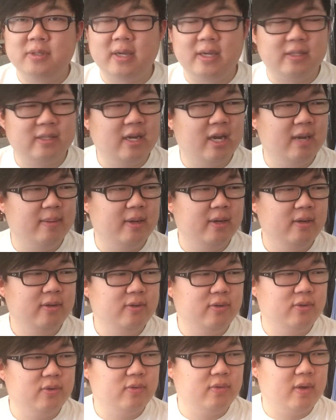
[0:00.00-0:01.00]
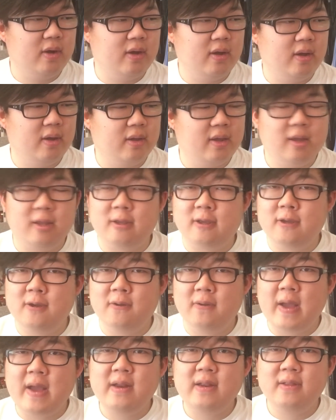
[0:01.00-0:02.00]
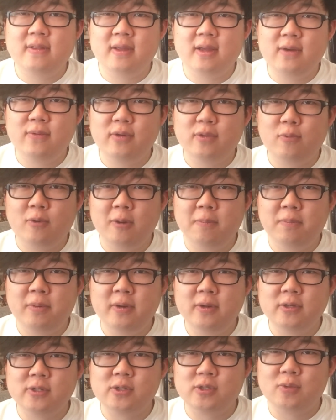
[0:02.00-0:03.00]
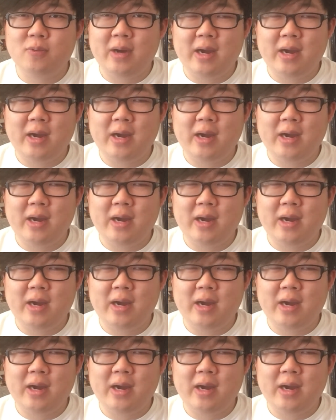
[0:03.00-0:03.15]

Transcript: Saitama who uh, can kill anything with one punch.